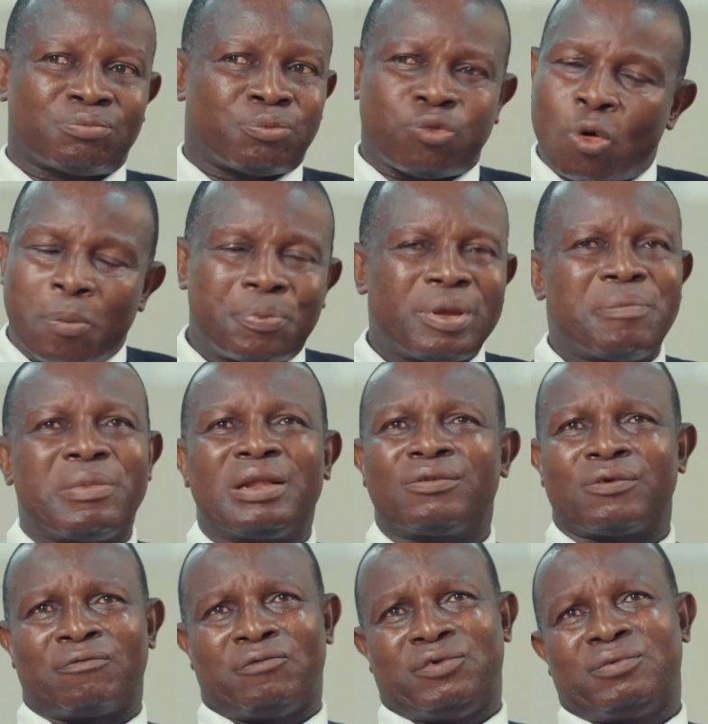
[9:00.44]
Poor payment
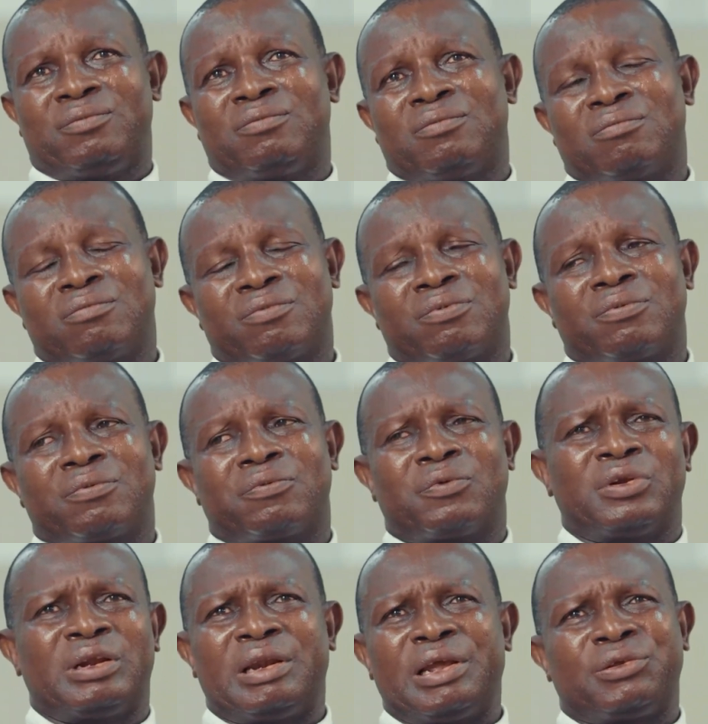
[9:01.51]
for
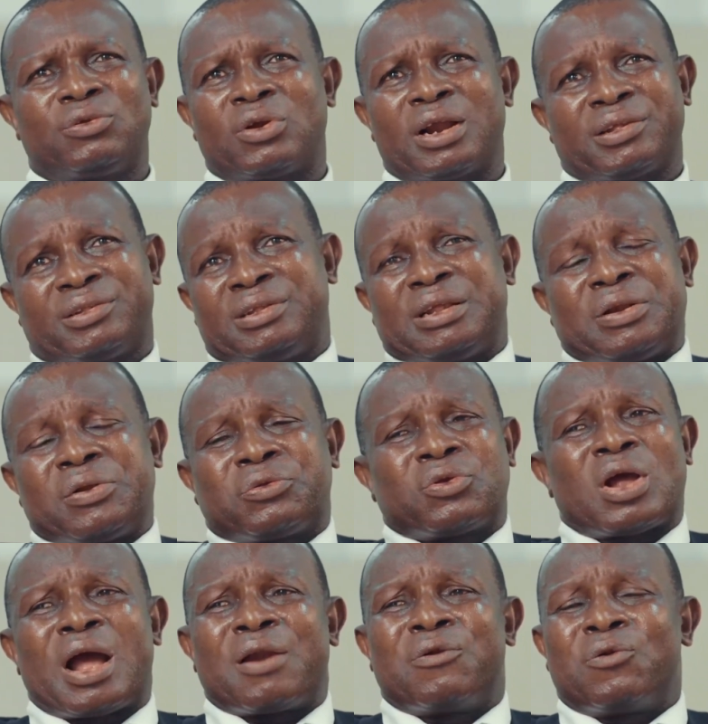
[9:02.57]
the lecturers. The lecturers
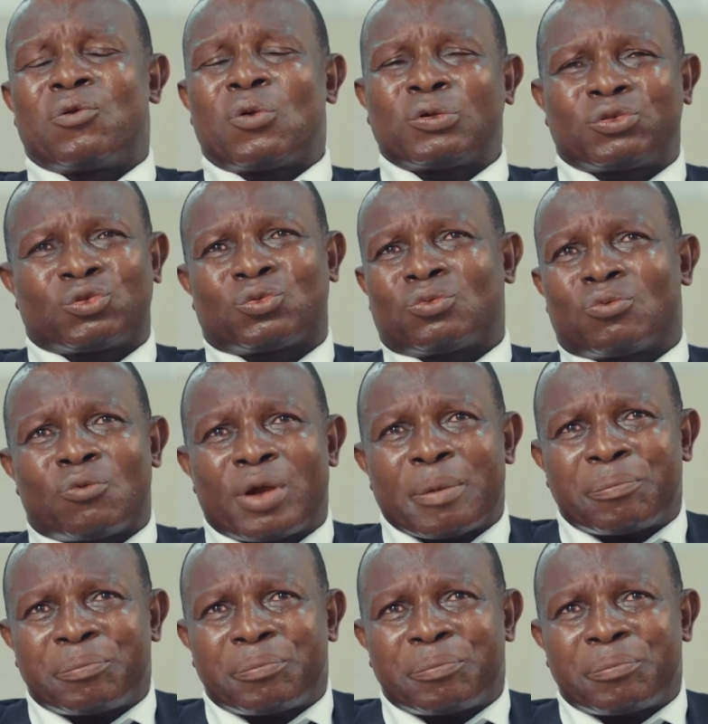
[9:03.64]
are not well